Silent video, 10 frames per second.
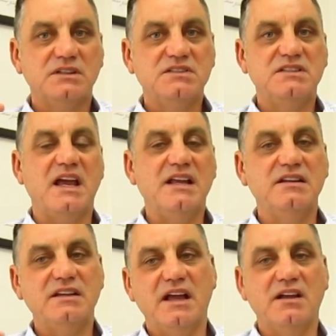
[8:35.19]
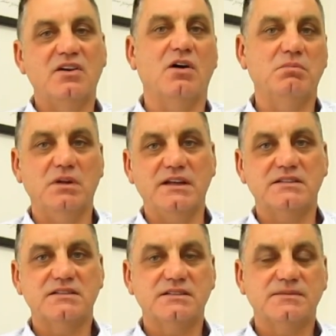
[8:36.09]
standard and
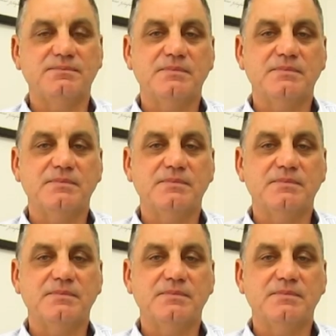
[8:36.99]
complex.